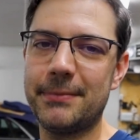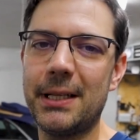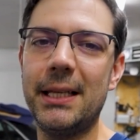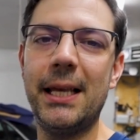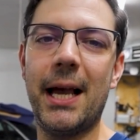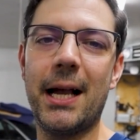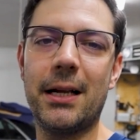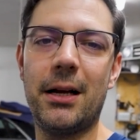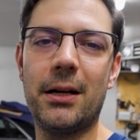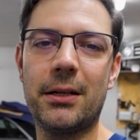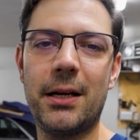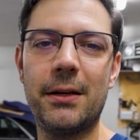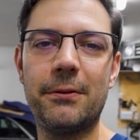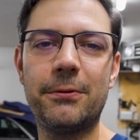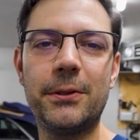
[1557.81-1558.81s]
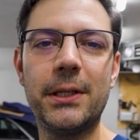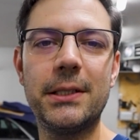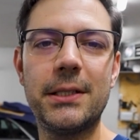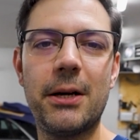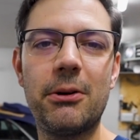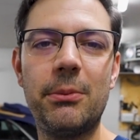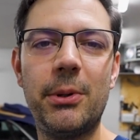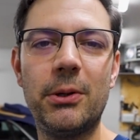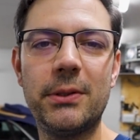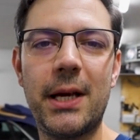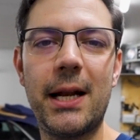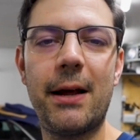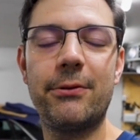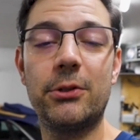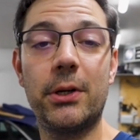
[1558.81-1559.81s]
Yeah, I got kind of freaked out about
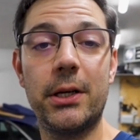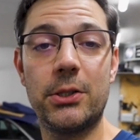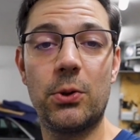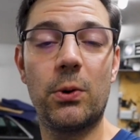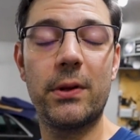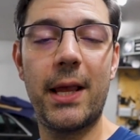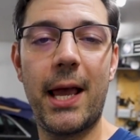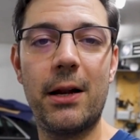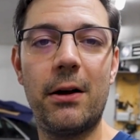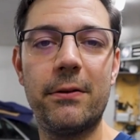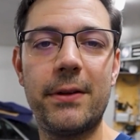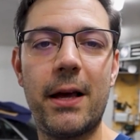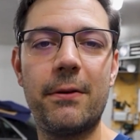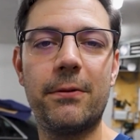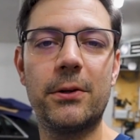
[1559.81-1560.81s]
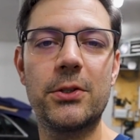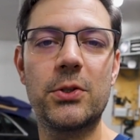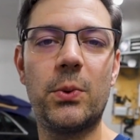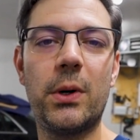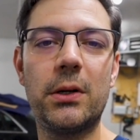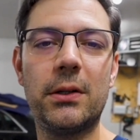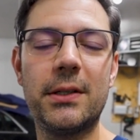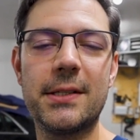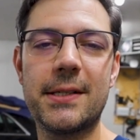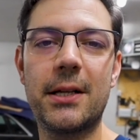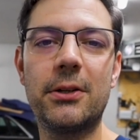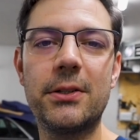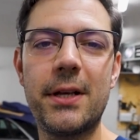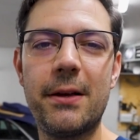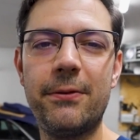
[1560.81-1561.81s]
that after I tore the head off that first one on the
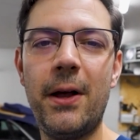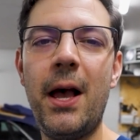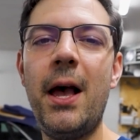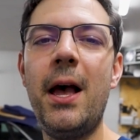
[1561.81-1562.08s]
center diff.